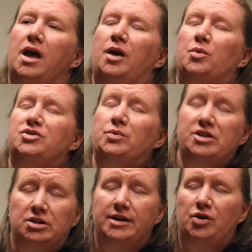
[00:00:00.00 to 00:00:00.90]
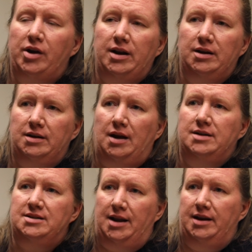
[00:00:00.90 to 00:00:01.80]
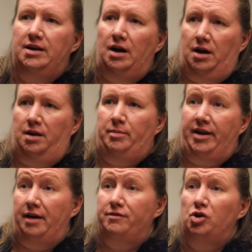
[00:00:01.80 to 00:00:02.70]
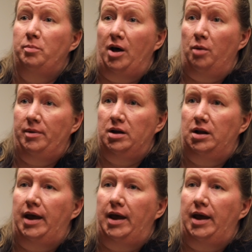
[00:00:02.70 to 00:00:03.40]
It was originally created in 1989 by Governor Bellman,